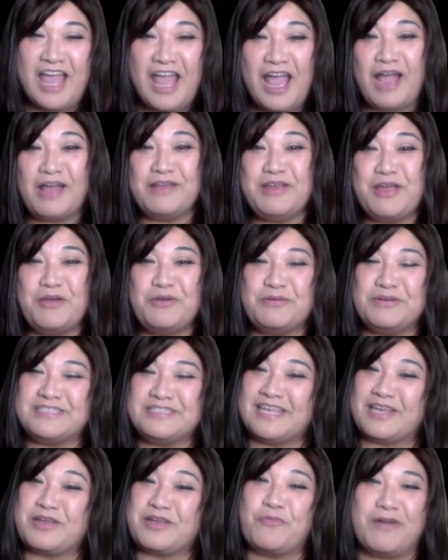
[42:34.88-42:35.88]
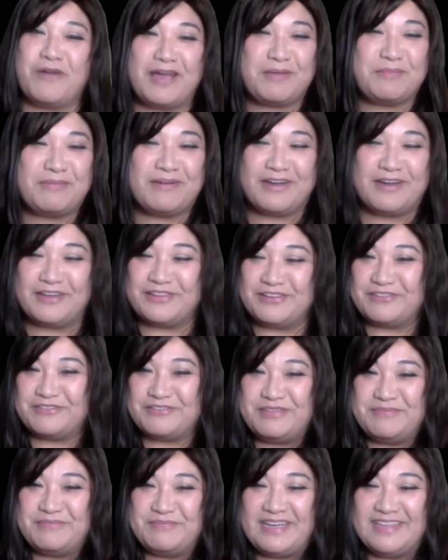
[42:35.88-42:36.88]
I know. It's like, why bother
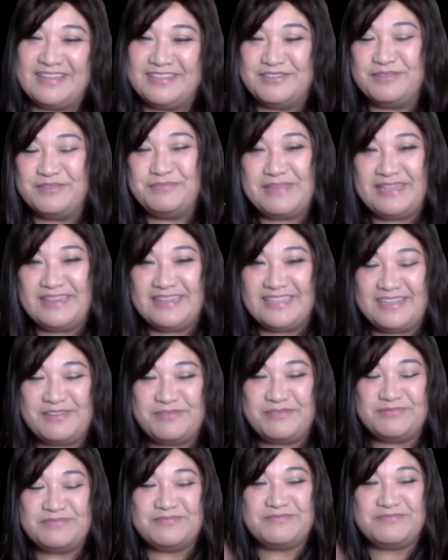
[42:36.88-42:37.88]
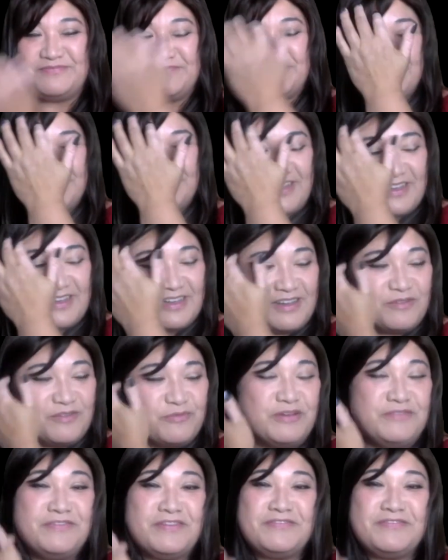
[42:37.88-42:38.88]
with my little piddly
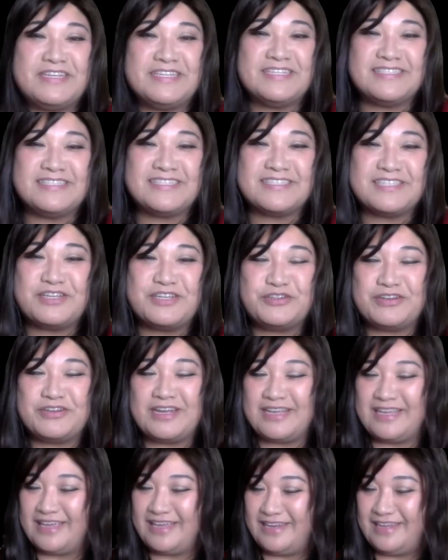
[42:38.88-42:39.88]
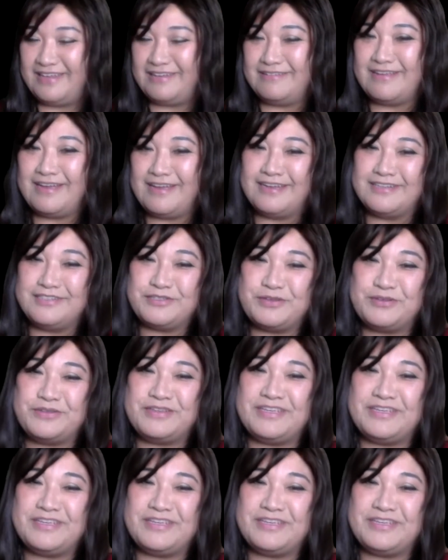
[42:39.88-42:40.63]
150 to 600? I get it. I totally.